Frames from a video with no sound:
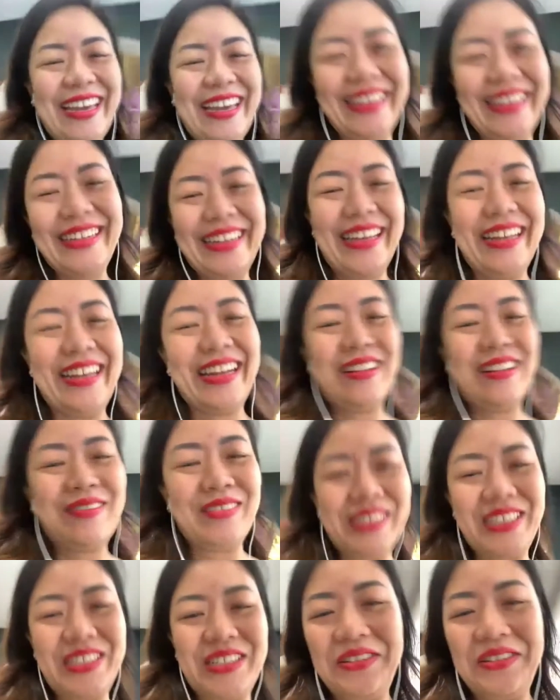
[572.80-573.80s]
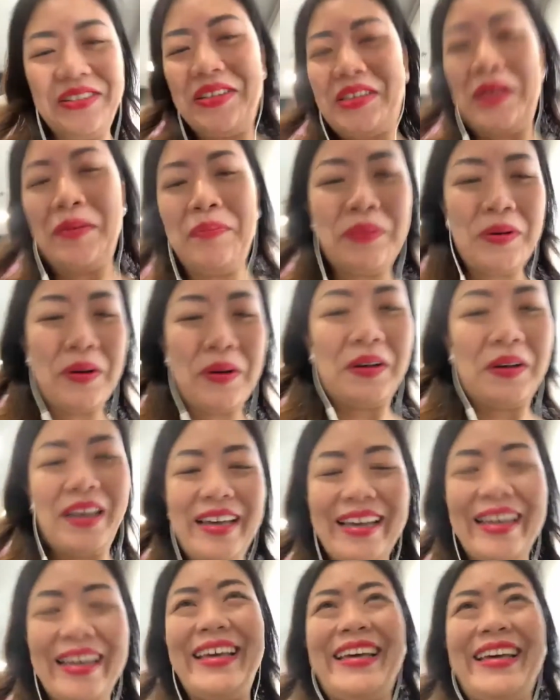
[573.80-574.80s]
And then I will show you the
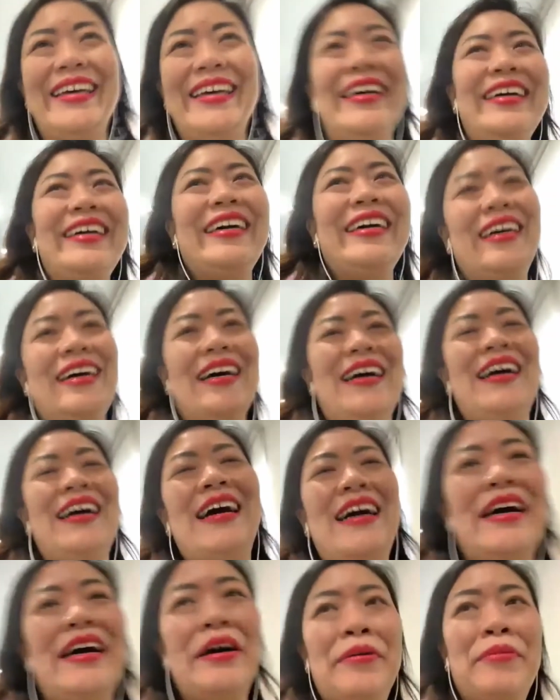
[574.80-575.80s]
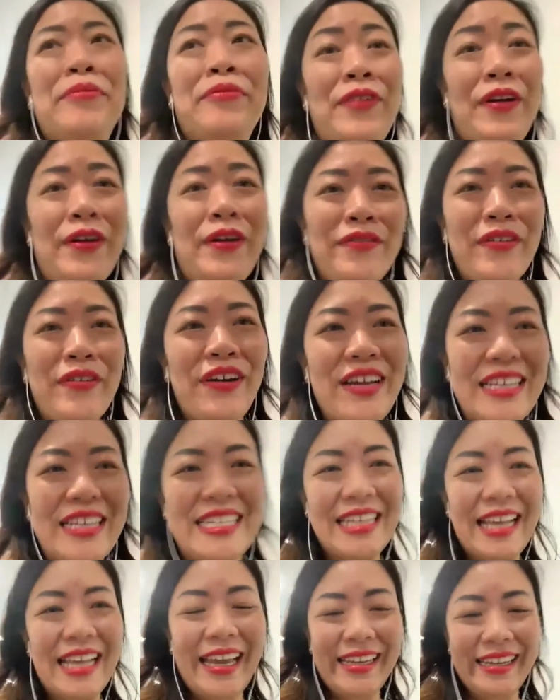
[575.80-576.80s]
book. Very,
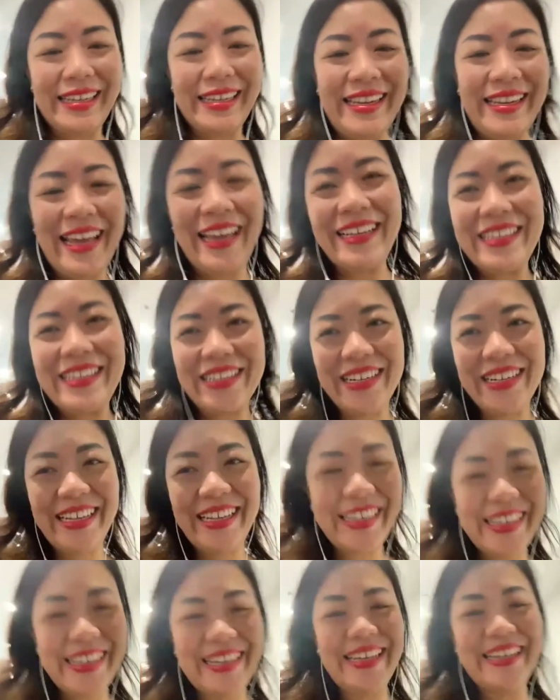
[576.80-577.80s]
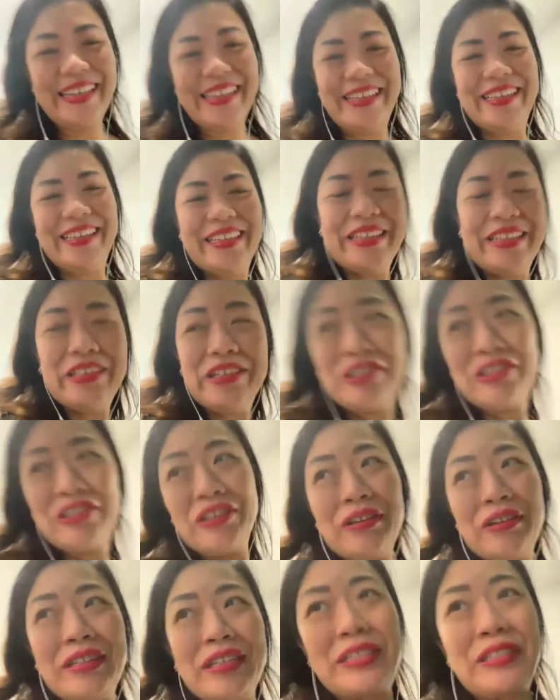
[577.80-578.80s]
very excited actually
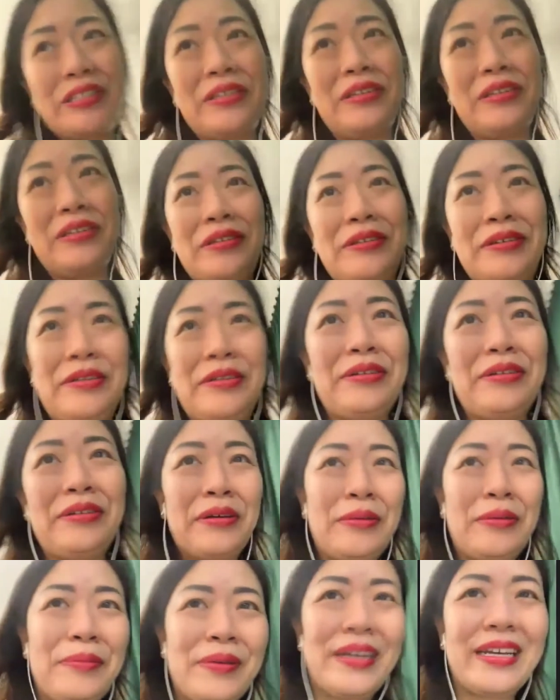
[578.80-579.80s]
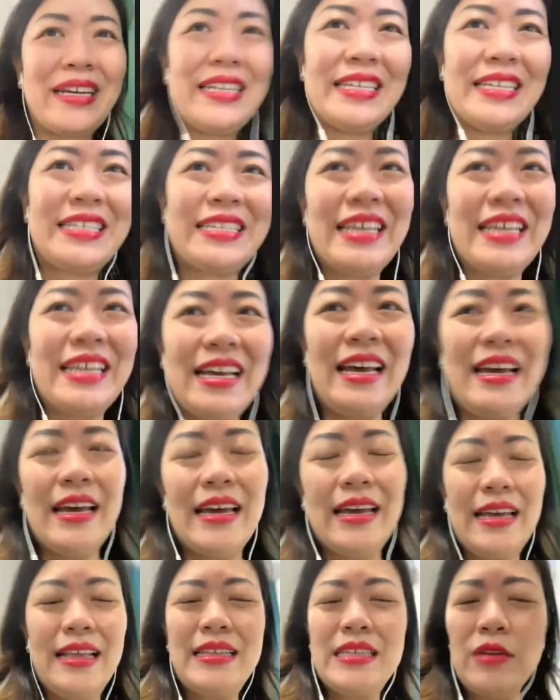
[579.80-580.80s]
to show this to you because
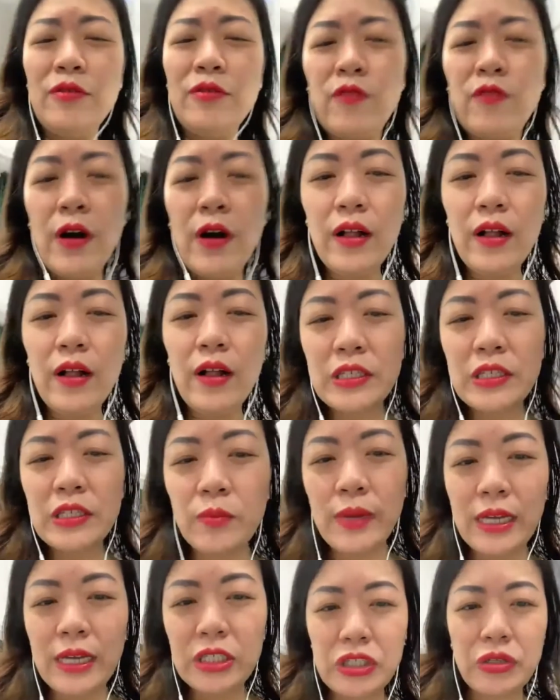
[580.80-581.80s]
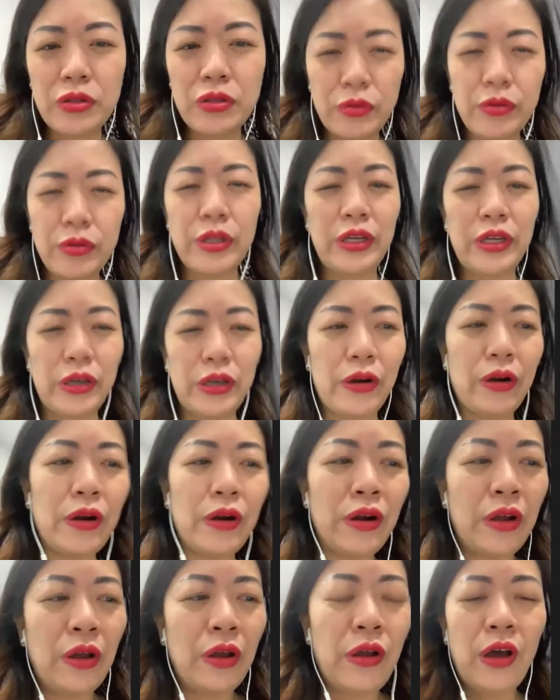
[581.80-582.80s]
it's evolved so much through the
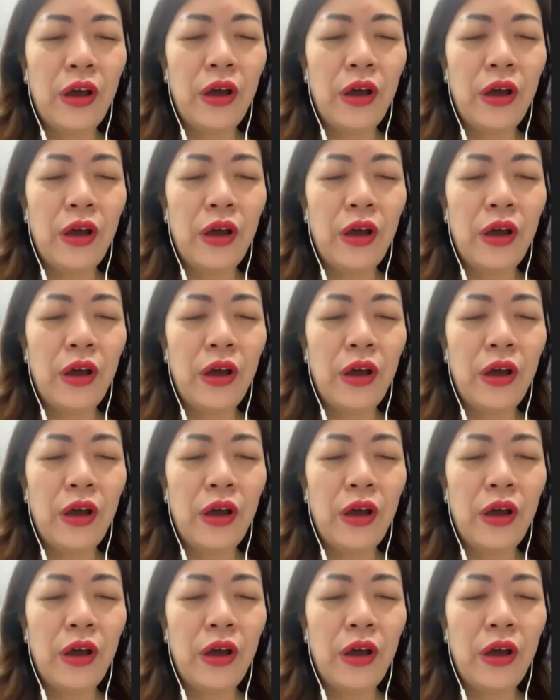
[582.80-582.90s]
year.